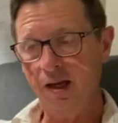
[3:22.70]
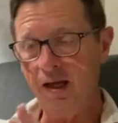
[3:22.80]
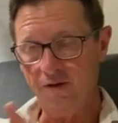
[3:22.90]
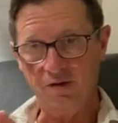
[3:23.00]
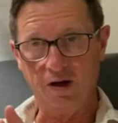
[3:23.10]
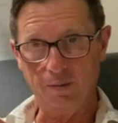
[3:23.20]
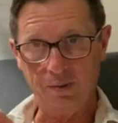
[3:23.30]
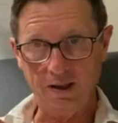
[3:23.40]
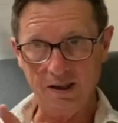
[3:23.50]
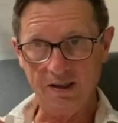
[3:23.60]
if not
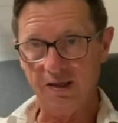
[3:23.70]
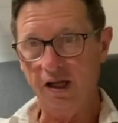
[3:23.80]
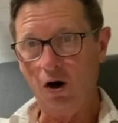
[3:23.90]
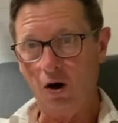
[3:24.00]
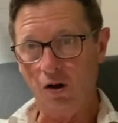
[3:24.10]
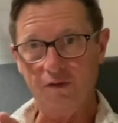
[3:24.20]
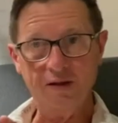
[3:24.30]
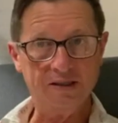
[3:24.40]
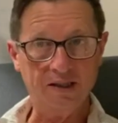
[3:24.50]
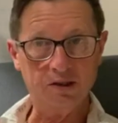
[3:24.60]
complete, at least all of
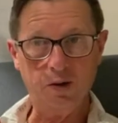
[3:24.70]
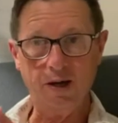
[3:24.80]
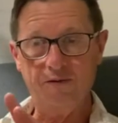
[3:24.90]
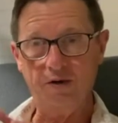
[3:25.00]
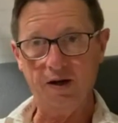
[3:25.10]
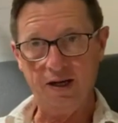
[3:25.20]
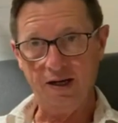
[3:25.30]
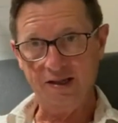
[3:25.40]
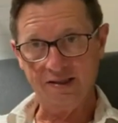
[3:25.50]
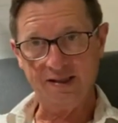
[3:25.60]
these things are in effort
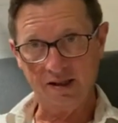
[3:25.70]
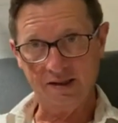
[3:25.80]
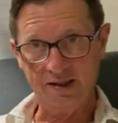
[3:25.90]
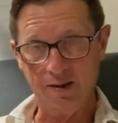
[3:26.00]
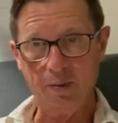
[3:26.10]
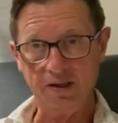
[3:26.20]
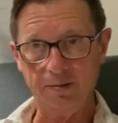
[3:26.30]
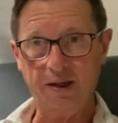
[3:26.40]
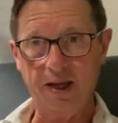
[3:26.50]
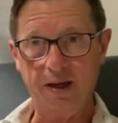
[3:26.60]
and as settled as they
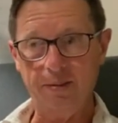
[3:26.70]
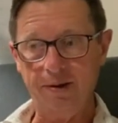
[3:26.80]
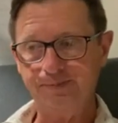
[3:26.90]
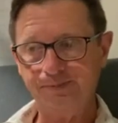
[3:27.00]
possibly can be.